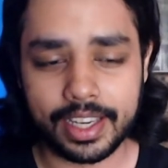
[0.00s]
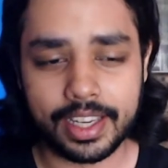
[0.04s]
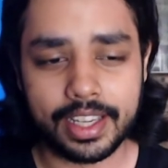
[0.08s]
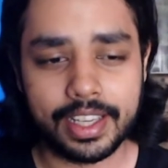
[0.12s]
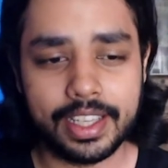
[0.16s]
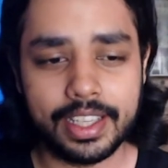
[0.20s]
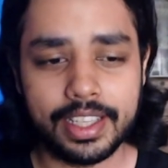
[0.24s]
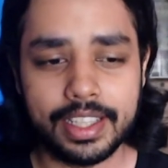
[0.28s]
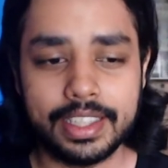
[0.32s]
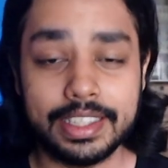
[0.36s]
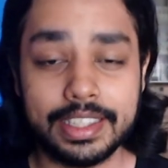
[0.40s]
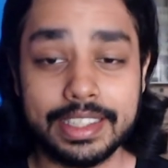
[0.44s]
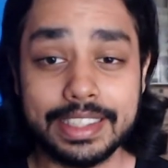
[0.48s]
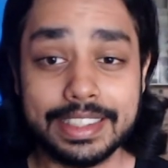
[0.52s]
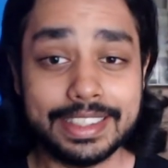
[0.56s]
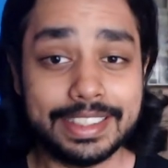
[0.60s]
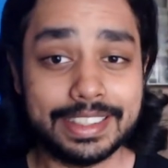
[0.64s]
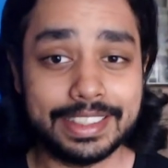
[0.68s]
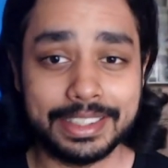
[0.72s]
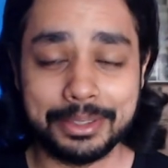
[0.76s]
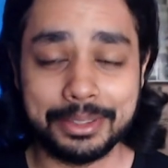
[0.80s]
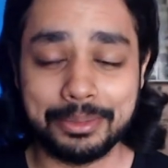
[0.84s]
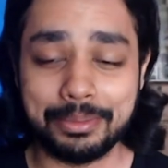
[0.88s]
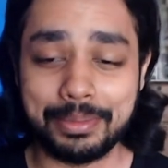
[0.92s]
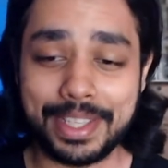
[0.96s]

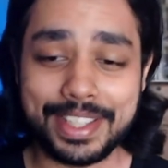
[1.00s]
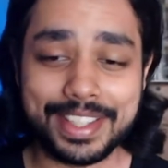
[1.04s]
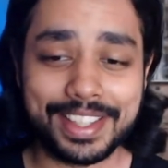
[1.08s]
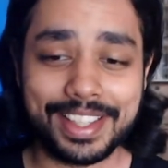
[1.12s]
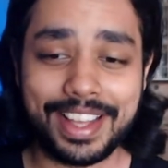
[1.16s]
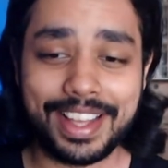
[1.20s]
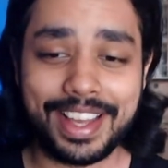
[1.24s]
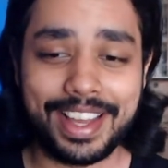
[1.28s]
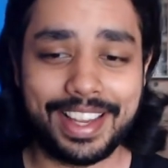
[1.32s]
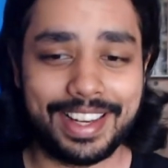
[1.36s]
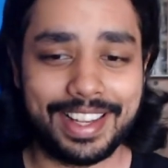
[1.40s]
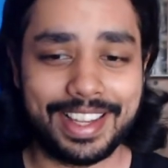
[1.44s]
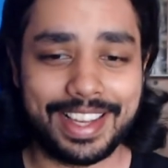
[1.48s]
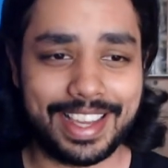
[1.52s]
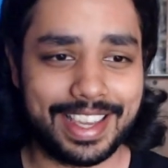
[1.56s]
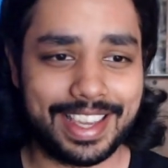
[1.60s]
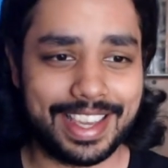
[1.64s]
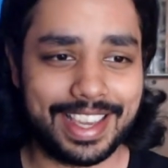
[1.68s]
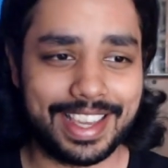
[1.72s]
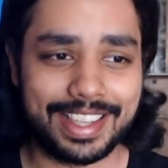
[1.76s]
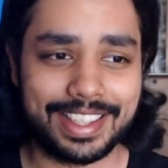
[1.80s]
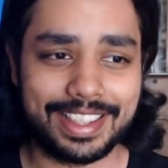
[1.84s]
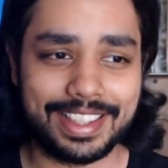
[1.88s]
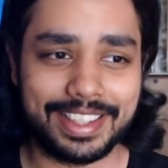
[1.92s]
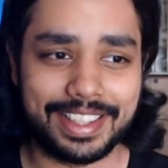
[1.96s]
It means a lot. I,
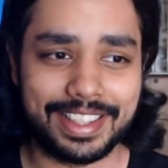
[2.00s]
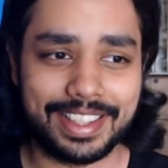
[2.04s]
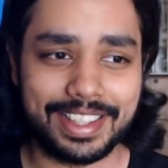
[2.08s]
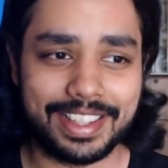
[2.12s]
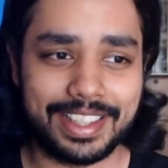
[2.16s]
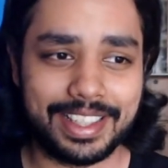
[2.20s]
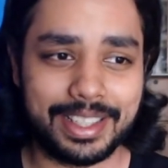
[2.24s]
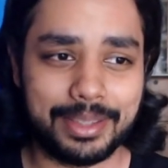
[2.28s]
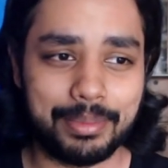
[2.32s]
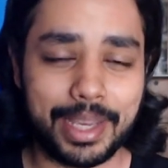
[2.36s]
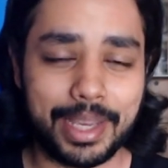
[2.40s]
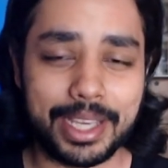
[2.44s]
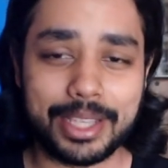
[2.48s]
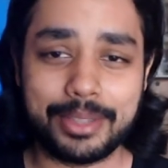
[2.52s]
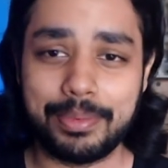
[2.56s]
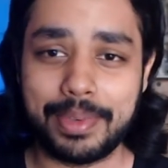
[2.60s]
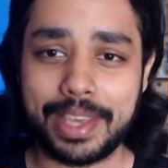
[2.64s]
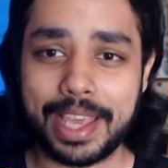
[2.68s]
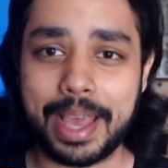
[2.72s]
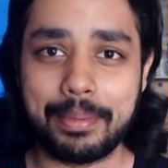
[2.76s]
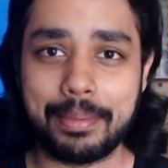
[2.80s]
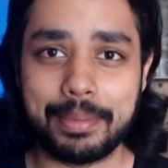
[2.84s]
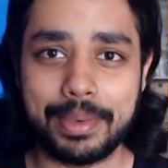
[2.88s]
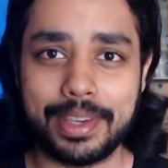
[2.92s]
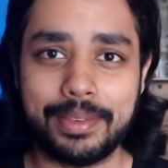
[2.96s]
I uh, it makes me
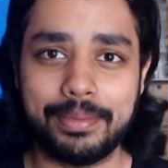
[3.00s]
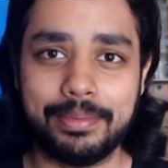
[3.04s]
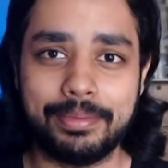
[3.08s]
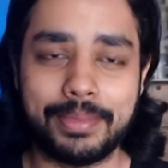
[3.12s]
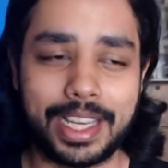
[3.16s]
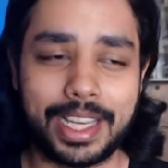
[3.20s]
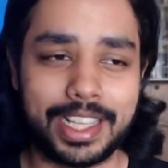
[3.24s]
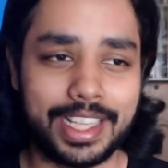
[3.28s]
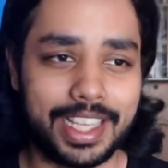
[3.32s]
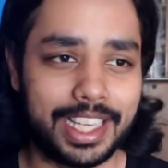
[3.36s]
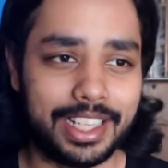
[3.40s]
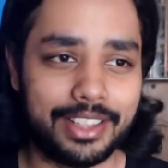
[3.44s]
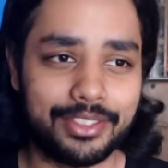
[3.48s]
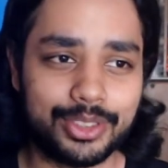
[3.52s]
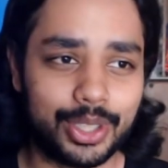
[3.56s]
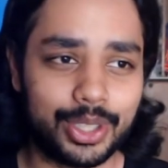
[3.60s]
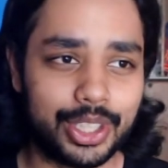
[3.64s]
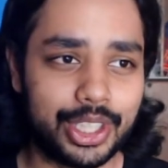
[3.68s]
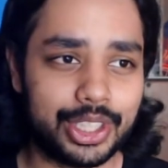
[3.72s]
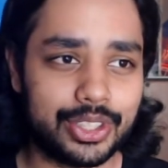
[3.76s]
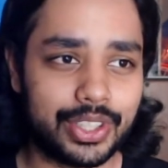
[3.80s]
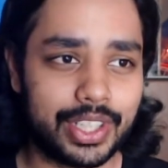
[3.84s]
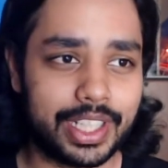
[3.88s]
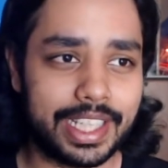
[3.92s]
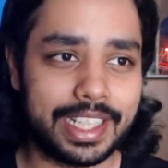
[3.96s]
happy. By the end of
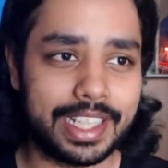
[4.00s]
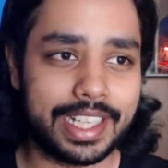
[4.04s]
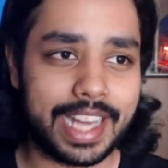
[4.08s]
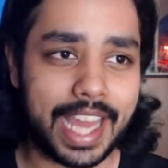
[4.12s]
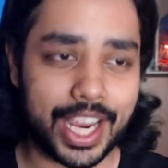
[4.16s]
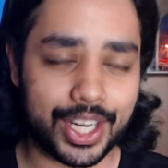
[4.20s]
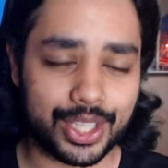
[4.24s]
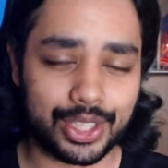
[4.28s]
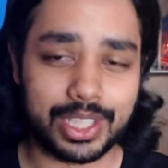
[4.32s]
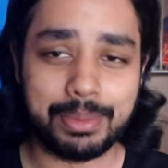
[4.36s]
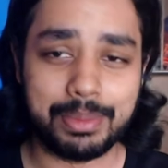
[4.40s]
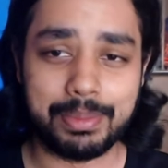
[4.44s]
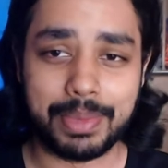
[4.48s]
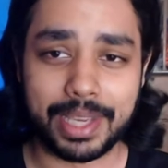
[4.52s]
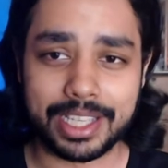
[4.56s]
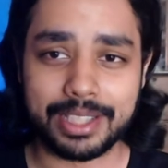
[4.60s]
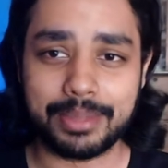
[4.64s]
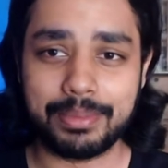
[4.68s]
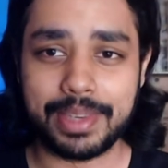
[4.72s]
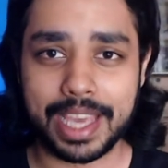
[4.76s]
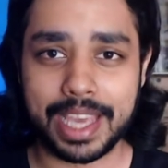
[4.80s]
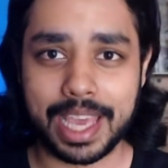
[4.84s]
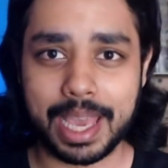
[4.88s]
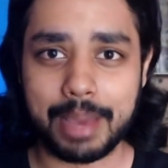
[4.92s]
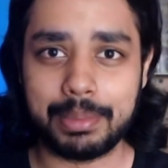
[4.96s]
2020, it actually makes
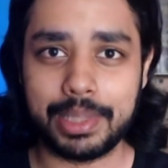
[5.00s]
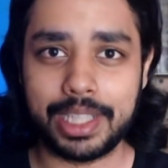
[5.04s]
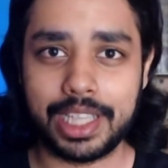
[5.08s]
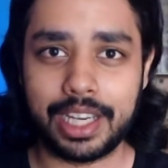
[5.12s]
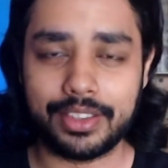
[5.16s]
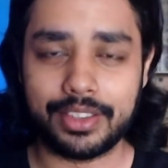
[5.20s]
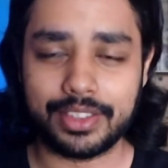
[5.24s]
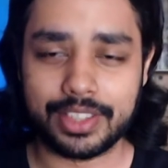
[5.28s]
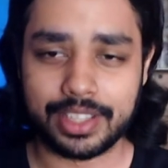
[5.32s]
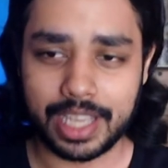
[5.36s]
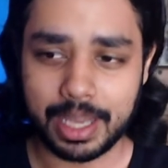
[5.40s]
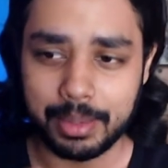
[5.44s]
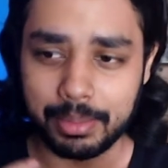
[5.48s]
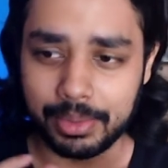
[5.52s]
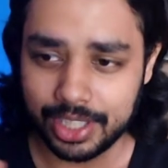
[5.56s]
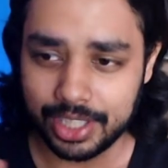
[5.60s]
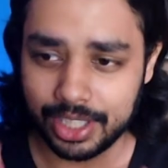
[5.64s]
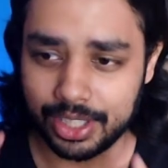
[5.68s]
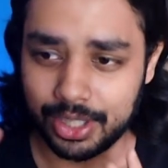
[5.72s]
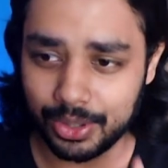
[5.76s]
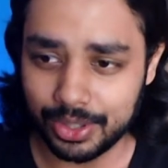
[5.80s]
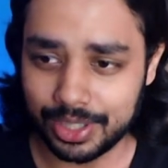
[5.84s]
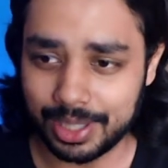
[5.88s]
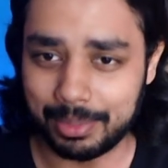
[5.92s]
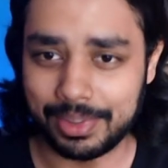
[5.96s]
me happy that I was able to
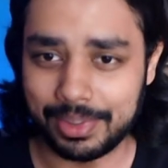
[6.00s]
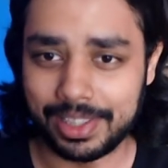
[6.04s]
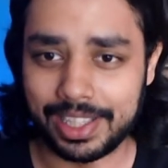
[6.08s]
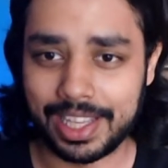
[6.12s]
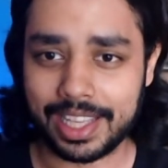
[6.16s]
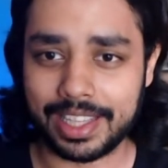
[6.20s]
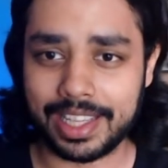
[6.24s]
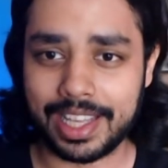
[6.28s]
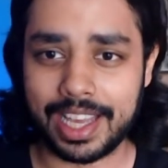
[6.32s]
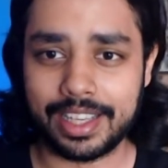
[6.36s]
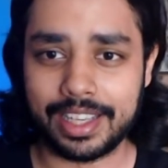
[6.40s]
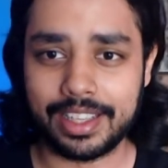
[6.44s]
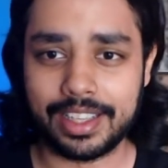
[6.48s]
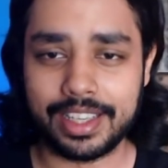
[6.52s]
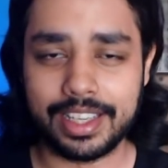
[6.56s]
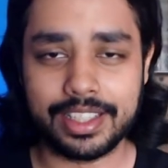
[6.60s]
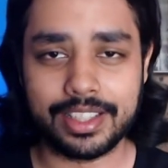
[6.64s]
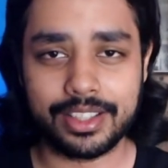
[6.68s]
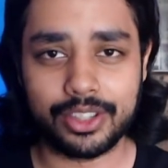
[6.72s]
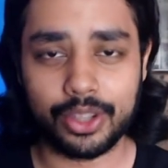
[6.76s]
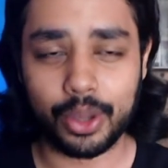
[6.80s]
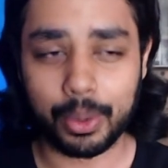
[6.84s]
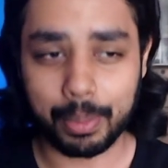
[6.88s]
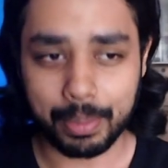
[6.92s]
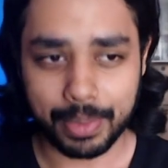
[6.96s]
do something like that. It
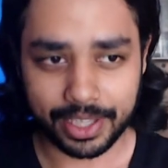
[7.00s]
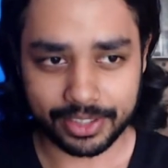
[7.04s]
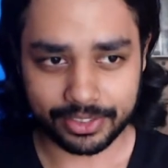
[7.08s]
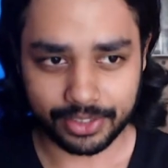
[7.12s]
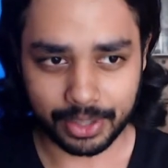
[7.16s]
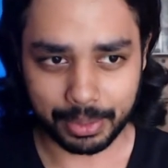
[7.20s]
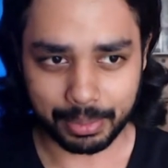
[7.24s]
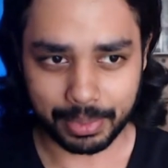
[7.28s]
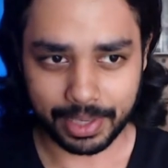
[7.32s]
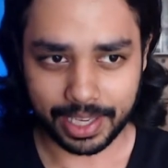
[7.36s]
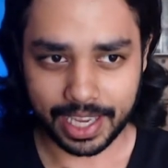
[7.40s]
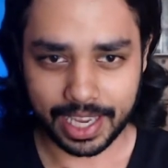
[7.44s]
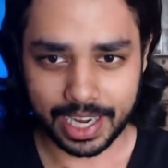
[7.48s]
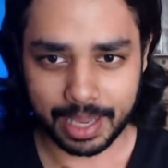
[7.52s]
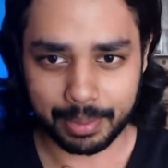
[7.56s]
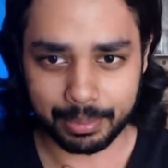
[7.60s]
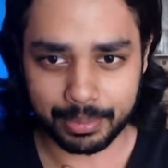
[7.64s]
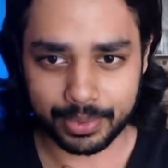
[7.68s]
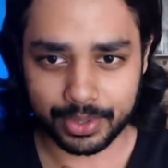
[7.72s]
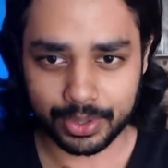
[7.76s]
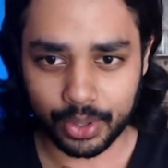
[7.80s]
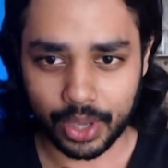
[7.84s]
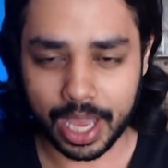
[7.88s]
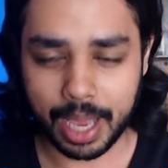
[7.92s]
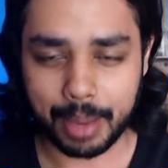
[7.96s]
is so big for me, and I'm
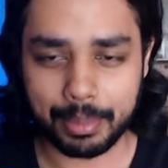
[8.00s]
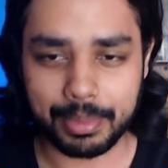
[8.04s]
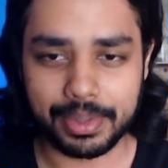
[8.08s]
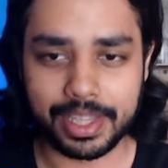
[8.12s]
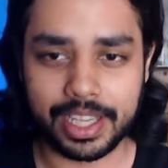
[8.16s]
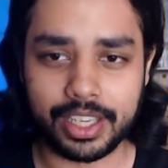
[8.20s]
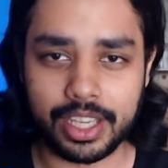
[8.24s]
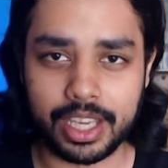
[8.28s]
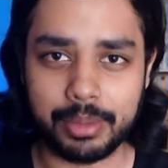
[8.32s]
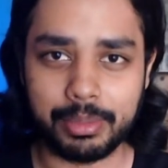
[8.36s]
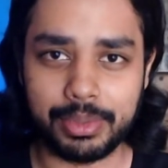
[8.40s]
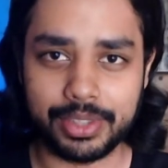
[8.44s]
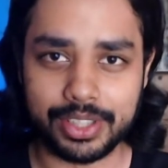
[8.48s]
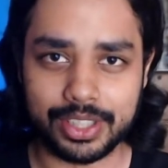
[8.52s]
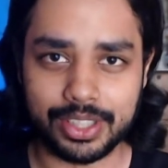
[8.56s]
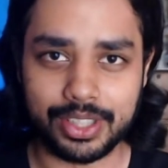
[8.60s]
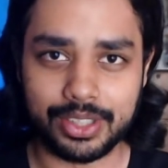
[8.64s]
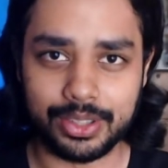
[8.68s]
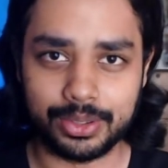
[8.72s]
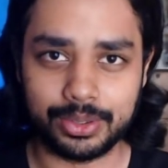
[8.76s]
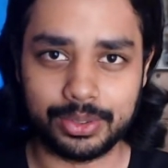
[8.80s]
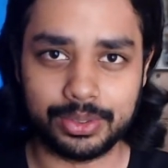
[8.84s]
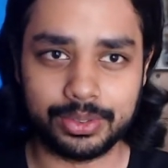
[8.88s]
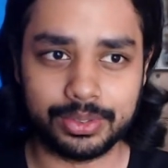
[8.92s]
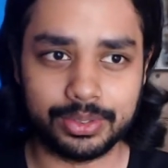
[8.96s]
so happy that you're able to
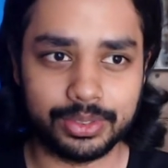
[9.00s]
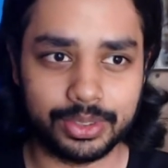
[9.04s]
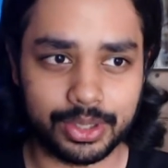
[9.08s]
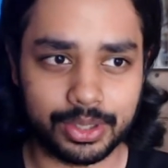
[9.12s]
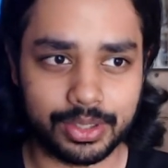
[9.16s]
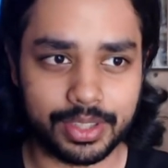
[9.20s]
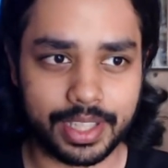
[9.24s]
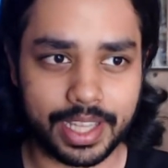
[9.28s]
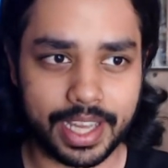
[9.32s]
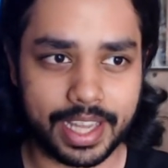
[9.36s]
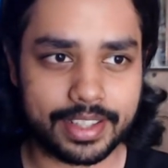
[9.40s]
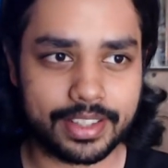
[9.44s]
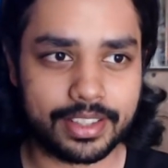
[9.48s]
do do that.